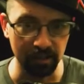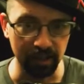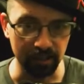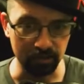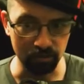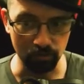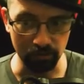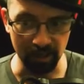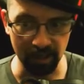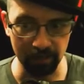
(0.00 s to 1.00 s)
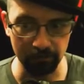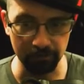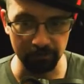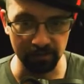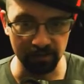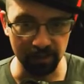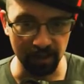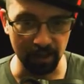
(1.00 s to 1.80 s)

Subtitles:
and you don't have that